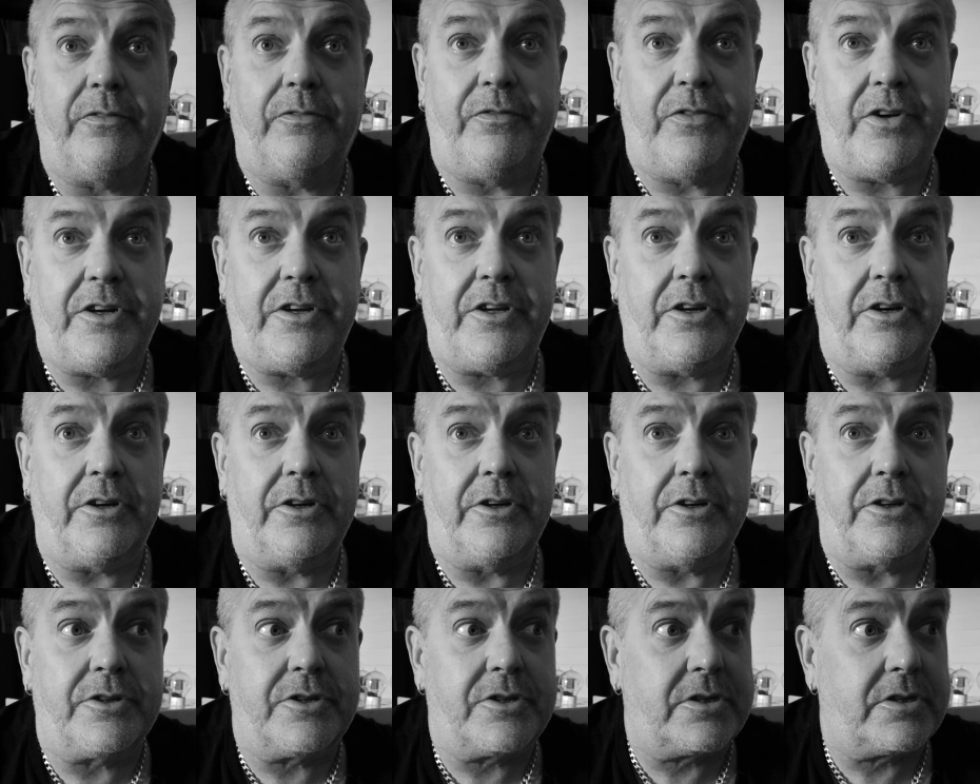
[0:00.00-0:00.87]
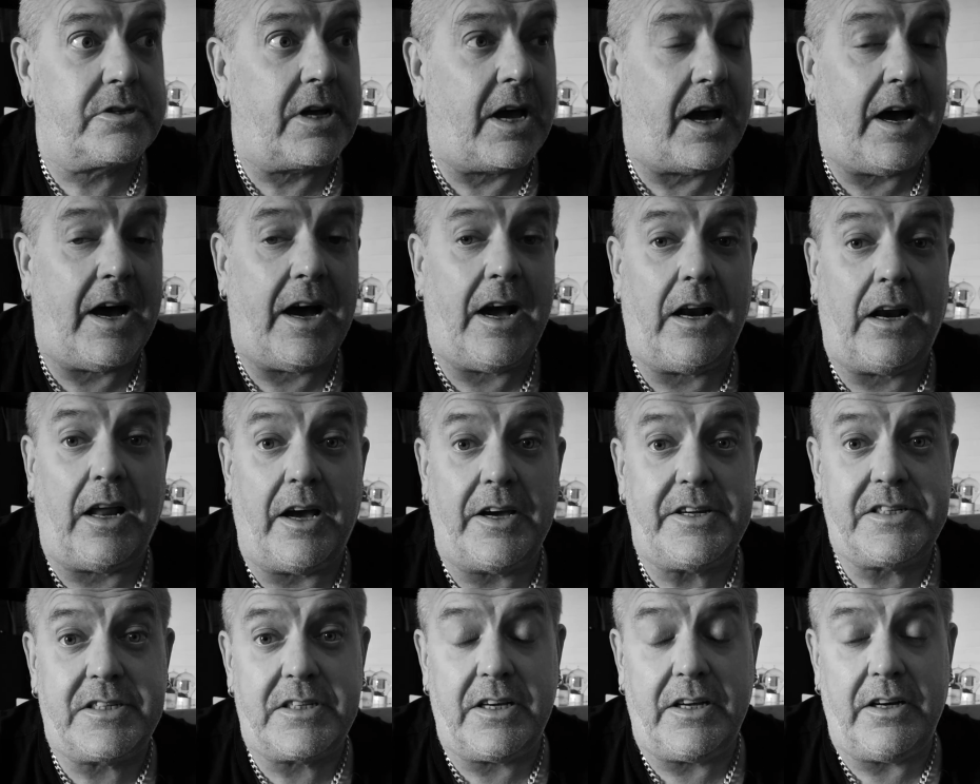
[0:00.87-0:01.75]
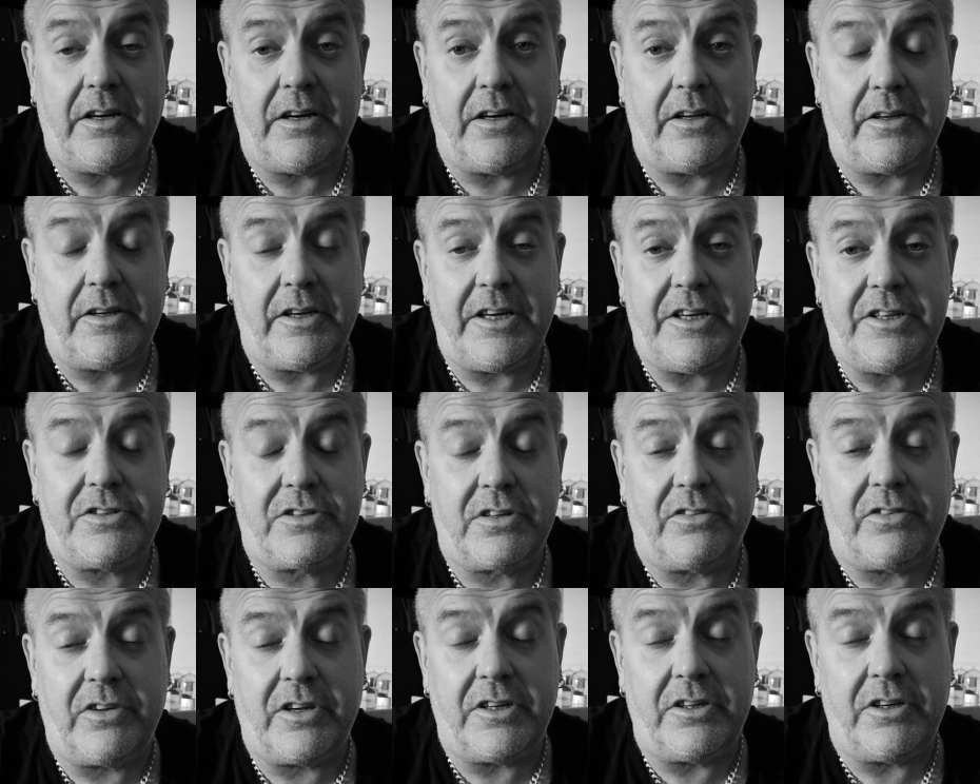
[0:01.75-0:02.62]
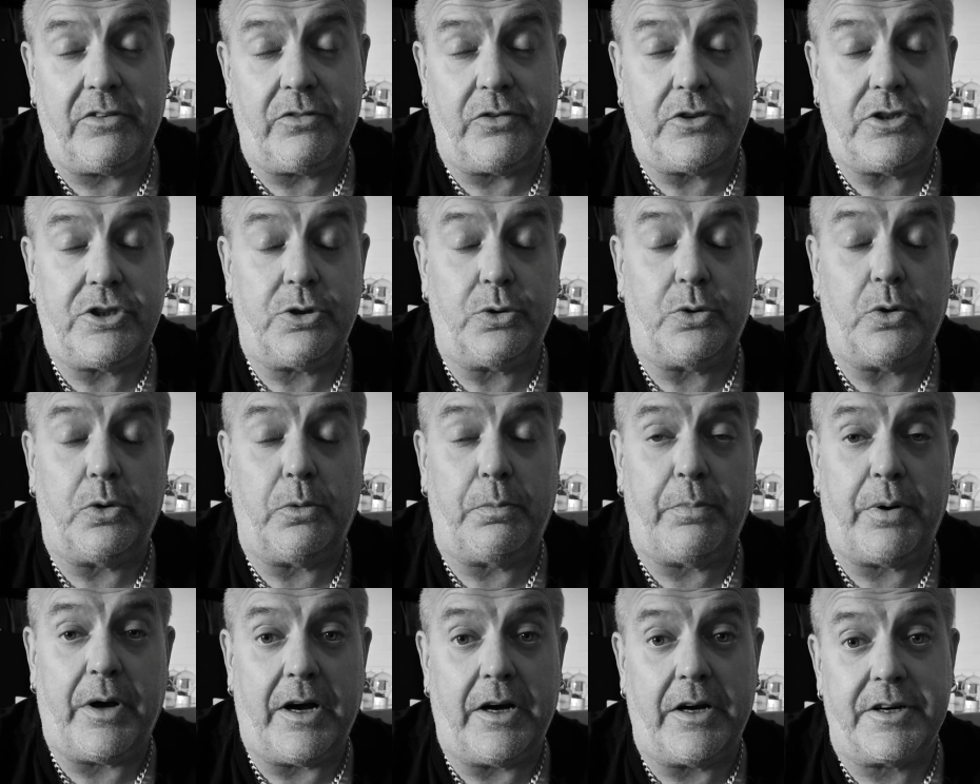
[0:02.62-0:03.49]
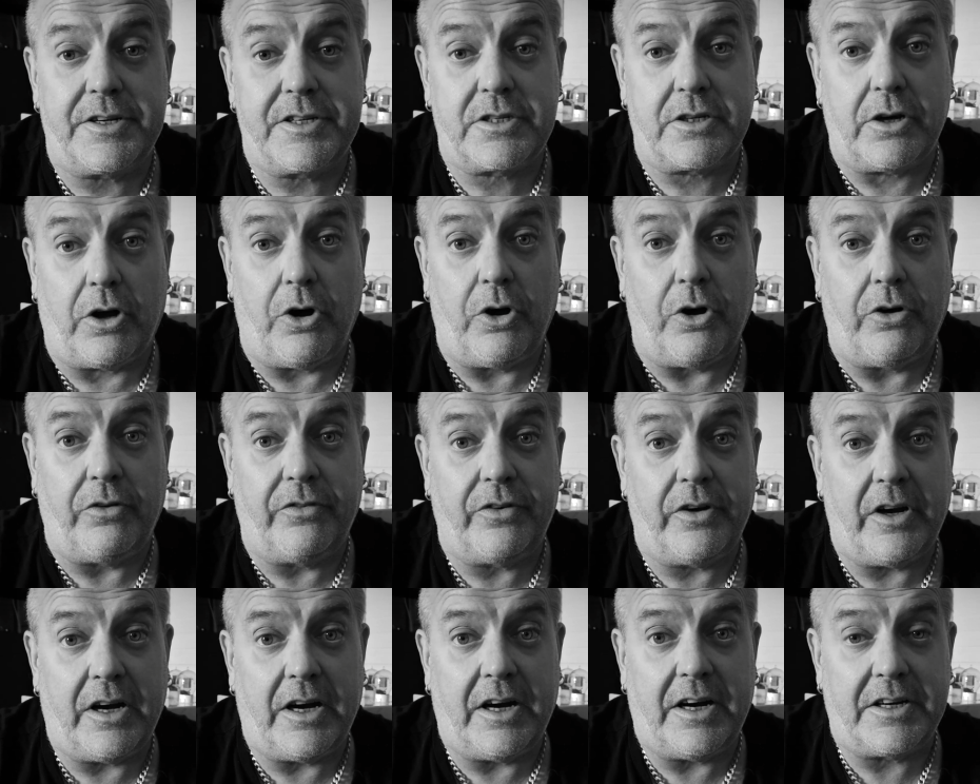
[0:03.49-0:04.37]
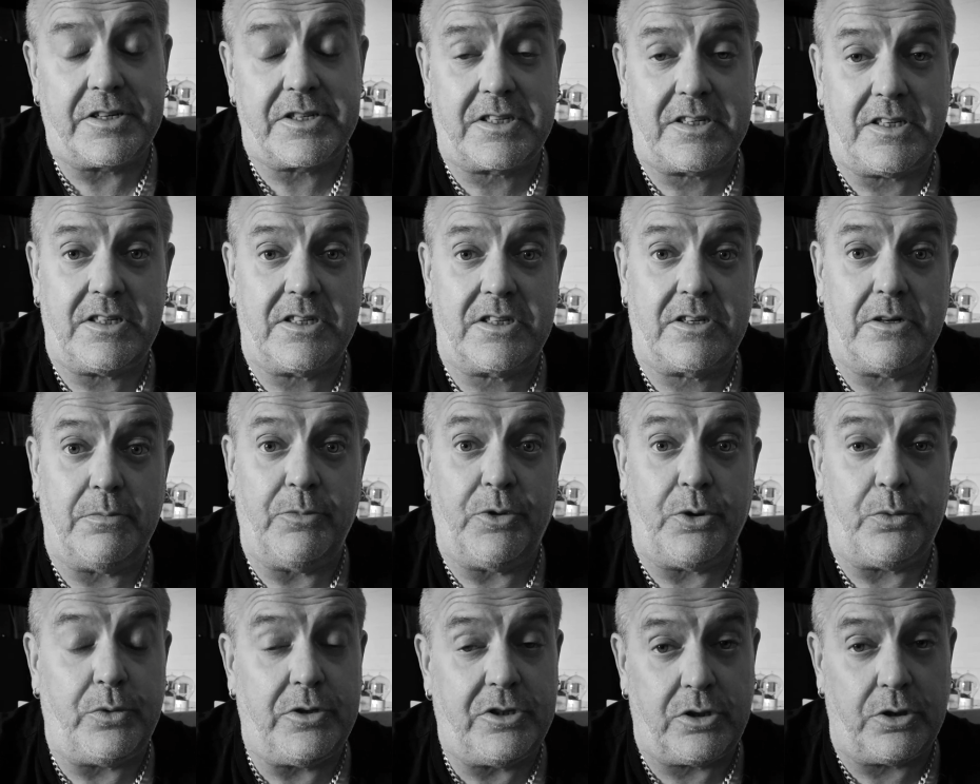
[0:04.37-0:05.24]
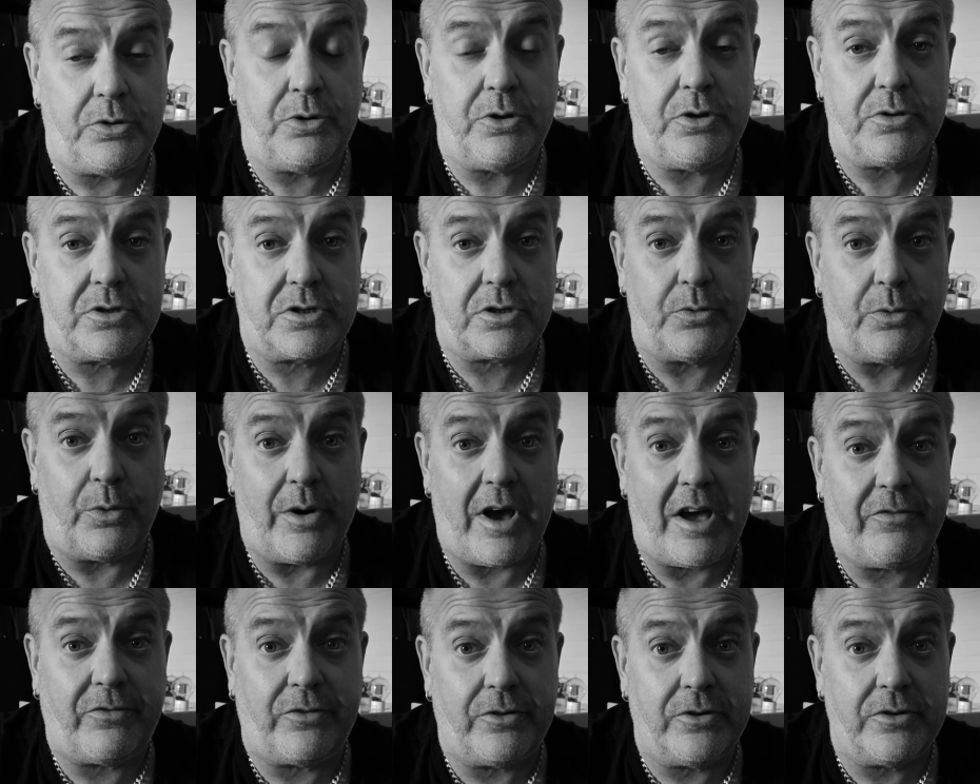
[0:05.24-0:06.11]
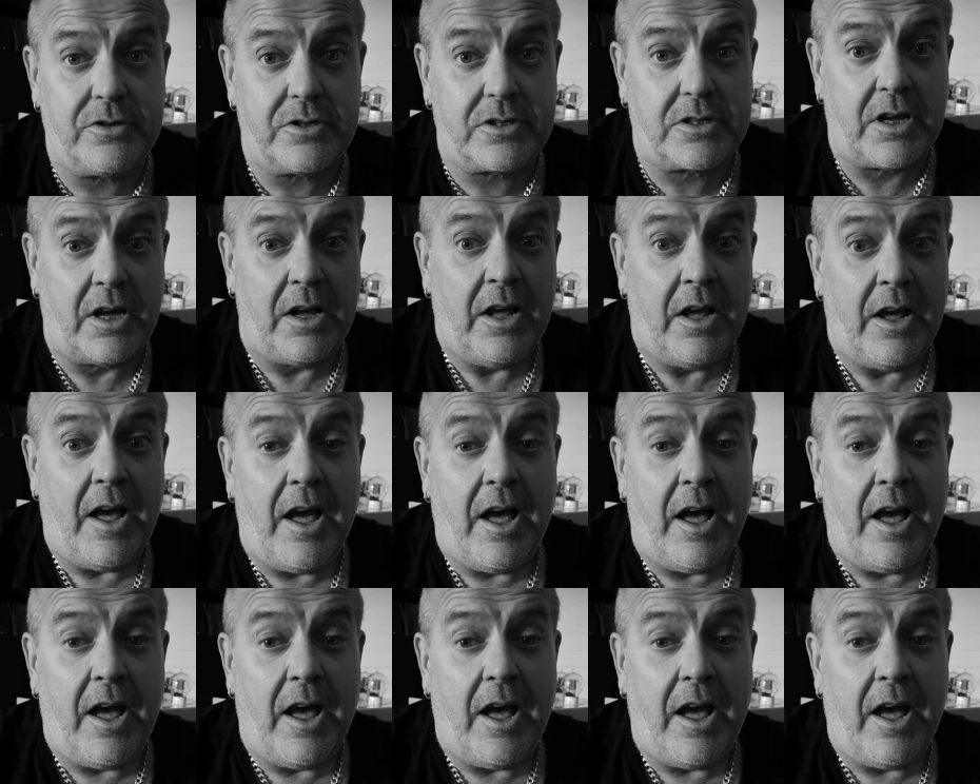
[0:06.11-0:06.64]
videos highlighting each of the individual parts of our system that we do use as a reference.